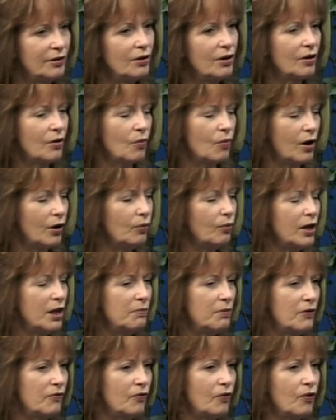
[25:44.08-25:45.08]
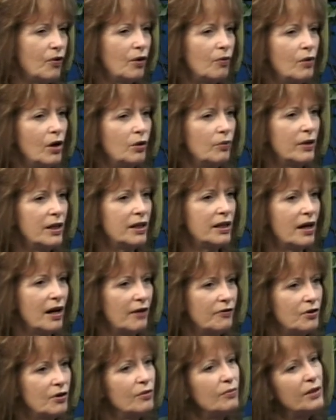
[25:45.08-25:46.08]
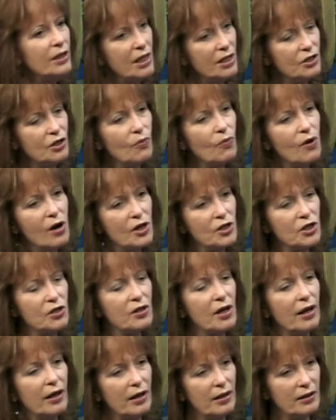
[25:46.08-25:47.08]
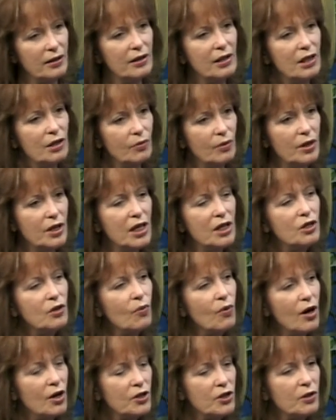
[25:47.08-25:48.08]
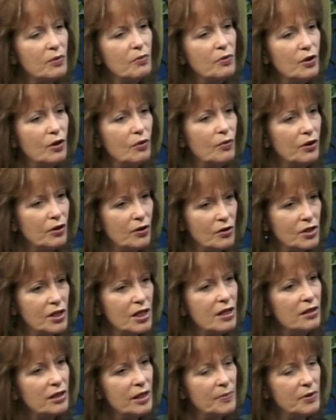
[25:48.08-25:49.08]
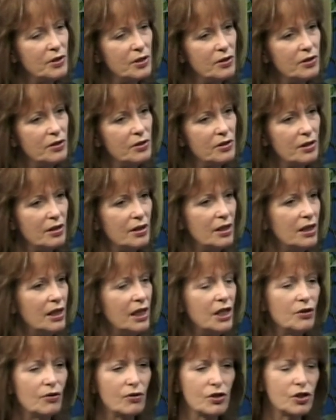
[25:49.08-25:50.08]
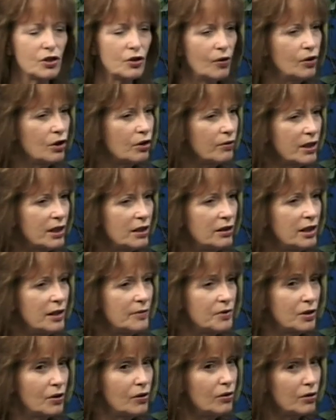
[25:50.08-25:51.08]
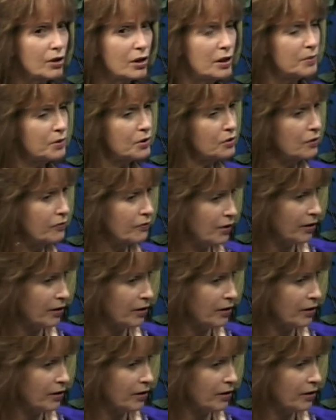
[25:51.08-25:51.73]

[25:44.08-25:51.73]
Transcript: 1 week before and 1 week after. And we need to watch that. We need to watch the moon when there's eclipses, either a solar eclipse. Solar eclipses are very